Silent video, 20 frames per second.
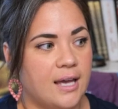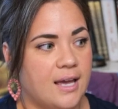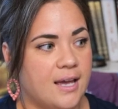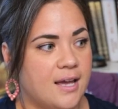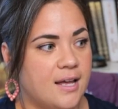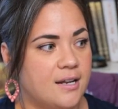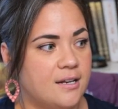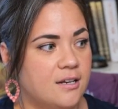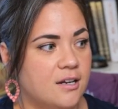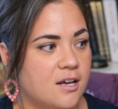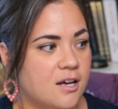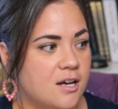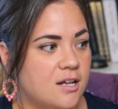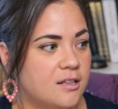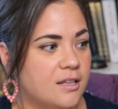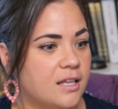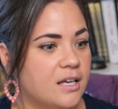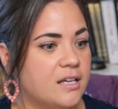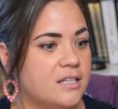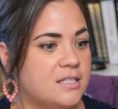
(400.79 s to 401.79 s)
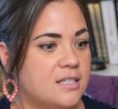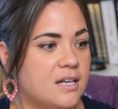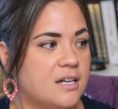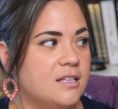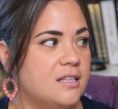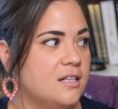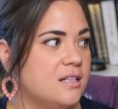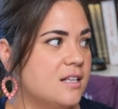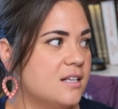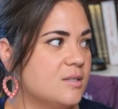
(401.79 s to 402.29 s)
And like I said,
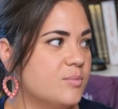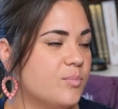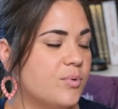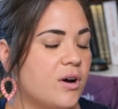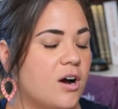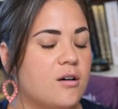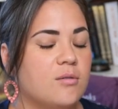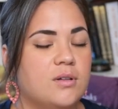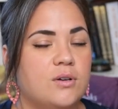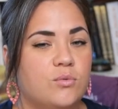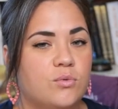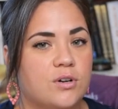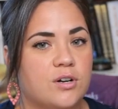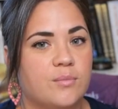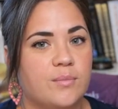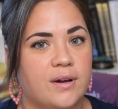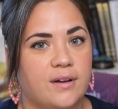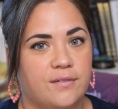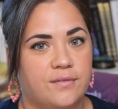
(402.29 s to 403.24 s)
I think that's probably